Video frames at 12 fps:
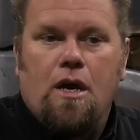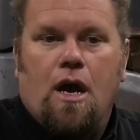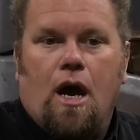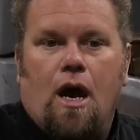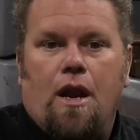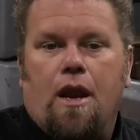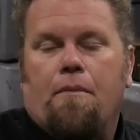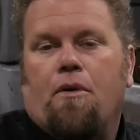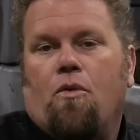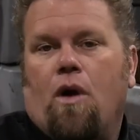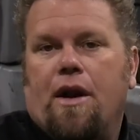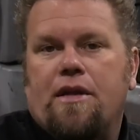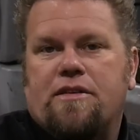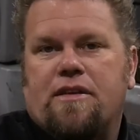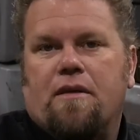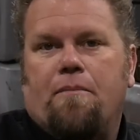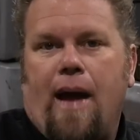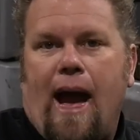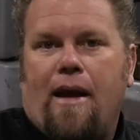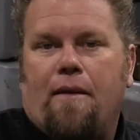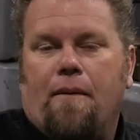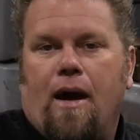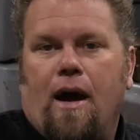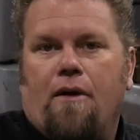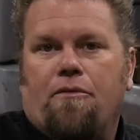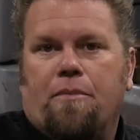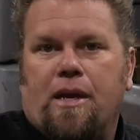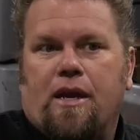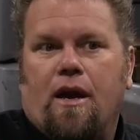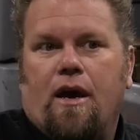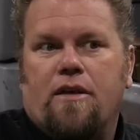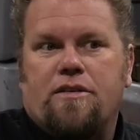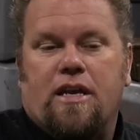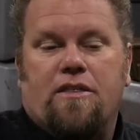Number one, it's in the back because